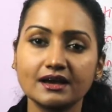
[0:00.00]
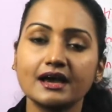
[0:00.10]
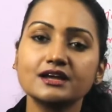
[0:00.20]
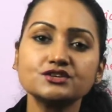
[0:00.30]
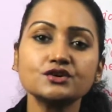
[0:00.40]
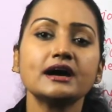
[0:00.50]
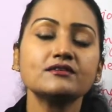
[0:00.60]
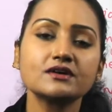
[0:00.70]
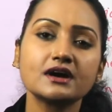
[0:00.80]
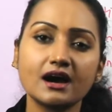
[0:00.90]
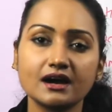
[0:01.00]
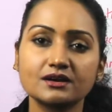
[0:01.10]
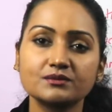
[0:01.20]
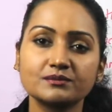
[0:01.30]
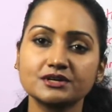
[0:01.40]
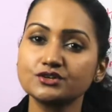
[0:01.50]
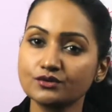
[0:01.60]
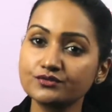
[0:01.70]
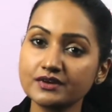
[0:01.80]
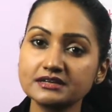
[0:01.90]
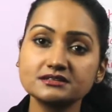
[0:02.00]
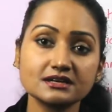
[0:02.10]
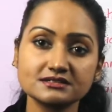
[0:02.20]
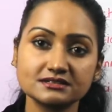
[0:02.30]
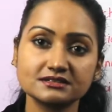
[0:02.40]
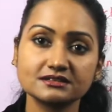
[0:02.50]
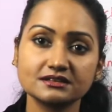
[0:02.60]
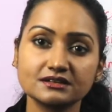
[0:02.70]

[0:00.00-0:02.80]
and you have a car but your friend doesn't.